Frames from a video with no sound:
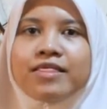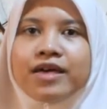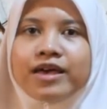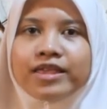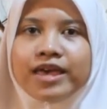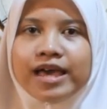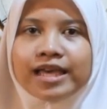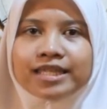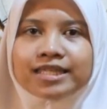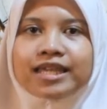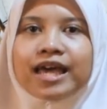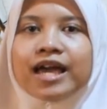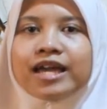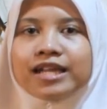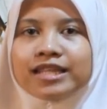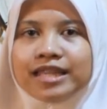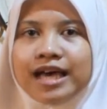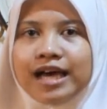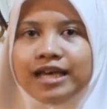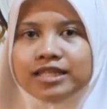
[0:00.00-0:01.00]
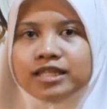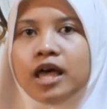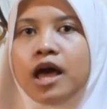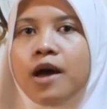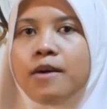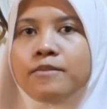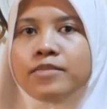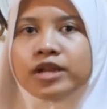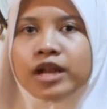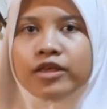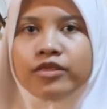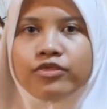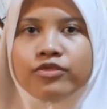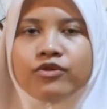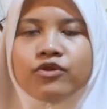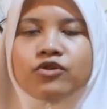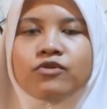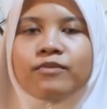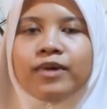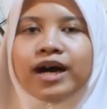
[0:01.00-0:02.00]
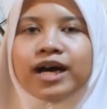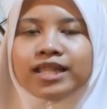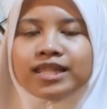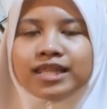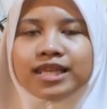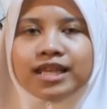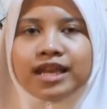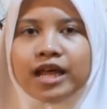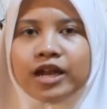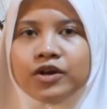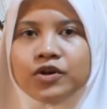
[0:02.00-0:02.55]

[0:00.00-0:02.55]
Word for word: that has guided us minad dhulumati